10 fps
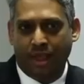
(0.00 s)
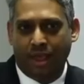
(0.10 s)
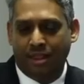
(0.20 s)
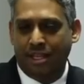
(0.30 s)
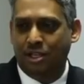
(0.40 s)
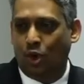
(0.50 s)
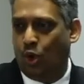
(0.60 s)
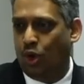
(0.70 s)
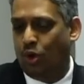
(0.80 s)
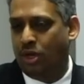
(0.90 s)
These are all
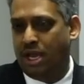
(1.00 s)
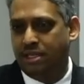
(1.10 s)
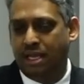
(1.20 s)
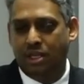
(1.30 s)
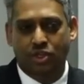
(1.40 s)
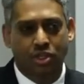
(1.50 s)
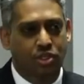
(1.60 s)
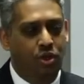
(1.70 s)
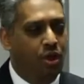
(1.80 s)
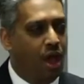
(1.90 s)
organizations
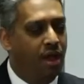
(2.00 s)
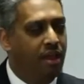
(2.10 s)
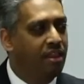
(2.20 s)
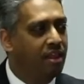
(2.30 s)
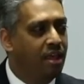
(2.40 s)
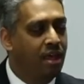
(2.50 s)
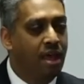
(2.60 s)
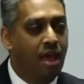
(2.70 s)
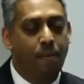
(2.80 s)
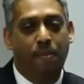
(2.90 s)
you are either
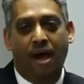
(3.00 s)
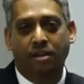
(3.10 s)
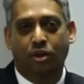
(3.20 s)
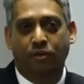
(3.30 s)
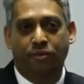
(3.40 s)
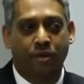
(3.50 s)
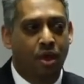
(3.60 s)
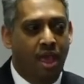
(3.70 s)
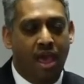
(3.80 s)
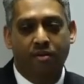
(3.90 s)
a part of,
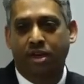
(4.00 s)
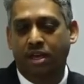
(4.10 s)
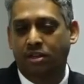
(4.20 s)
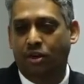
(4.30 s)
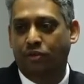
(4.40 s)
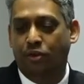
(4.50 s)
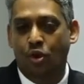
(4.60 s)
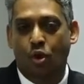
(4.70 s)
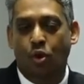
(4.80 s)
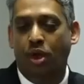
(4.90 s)
have heard of,
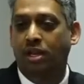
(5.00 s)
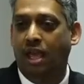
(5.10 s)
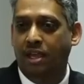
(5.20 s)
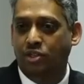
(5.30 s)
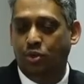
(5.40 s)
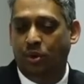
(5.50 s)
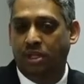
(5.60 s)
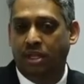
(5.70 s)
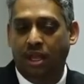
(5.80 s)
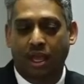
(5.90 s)
or engaged with
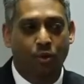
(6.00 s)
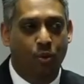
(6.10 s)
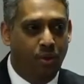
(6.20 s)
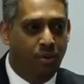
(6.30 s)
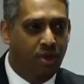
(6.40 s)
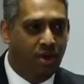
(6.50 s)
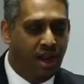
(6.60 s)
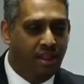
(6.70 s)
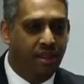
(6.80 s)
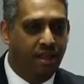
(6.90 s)
in one way or
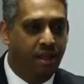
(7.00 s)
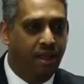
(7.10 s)
another.